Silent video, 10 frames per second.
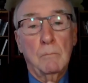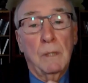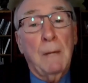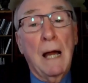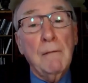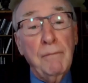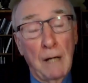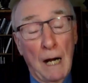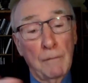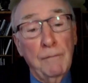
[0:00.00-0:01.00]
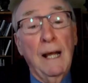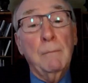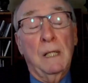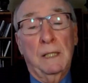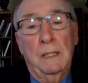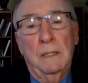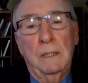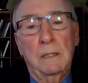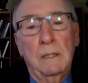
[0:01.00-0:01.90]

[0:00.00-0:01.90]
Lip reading: but our family,